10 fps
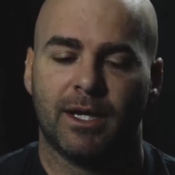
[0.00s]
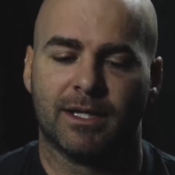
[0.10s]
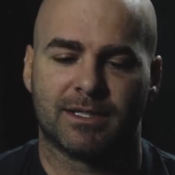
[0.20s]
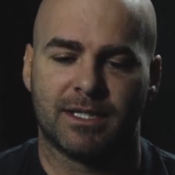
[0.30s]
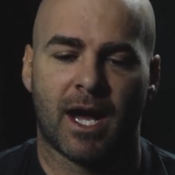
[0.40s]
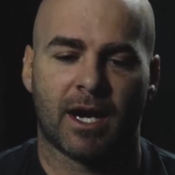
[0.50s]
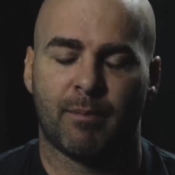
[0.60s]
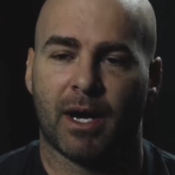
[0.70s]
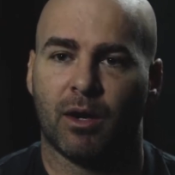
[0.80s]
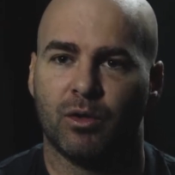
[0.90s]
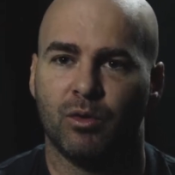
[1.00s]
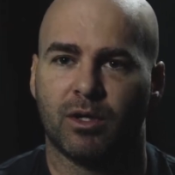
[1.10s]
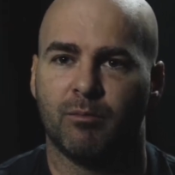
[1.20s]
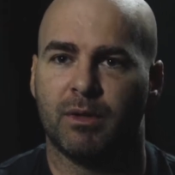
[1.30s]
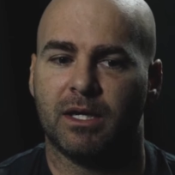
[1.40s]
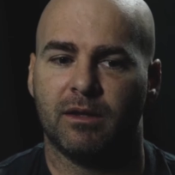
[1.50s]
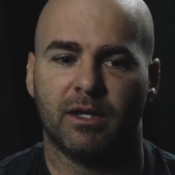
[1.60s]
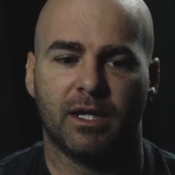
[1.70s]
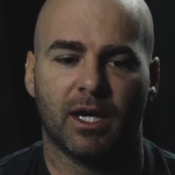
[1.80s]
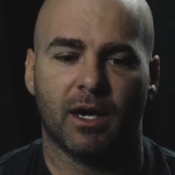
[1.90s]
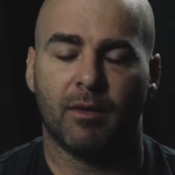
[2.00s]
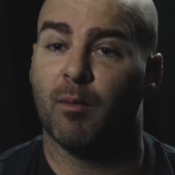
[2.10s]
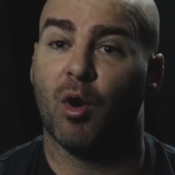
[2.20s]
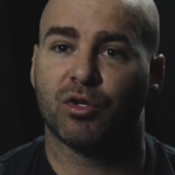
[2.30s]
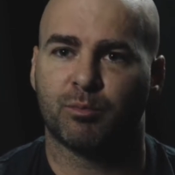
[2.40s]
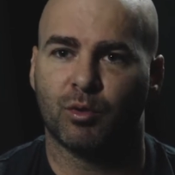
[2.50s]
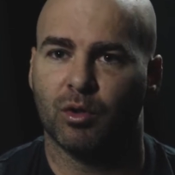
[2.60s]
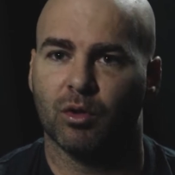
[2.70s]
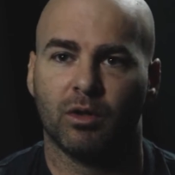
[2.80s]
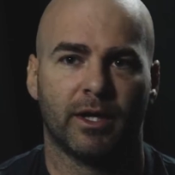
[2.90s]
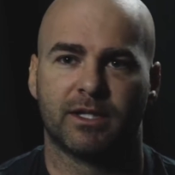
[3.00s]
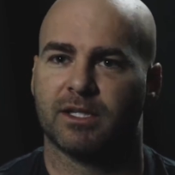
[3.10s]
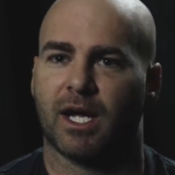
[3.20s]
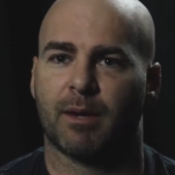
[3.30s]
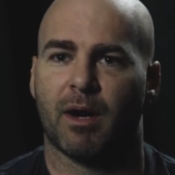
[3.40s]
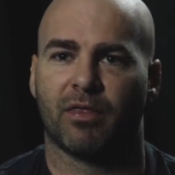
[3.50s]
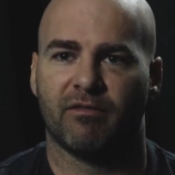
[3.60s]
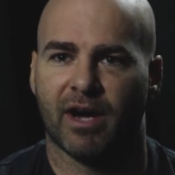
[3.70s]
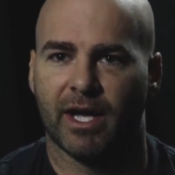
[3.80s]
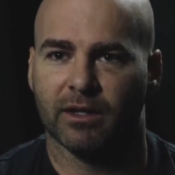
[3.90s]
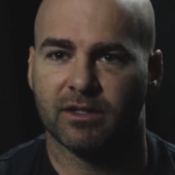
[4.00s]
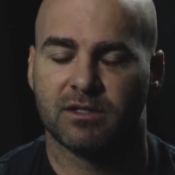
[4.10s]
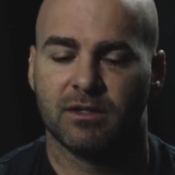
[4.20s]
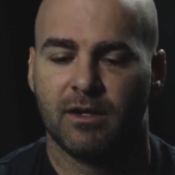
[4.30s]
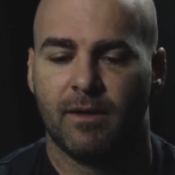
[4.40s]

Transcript: It's not about who can be the most brutal. It's not about the violence.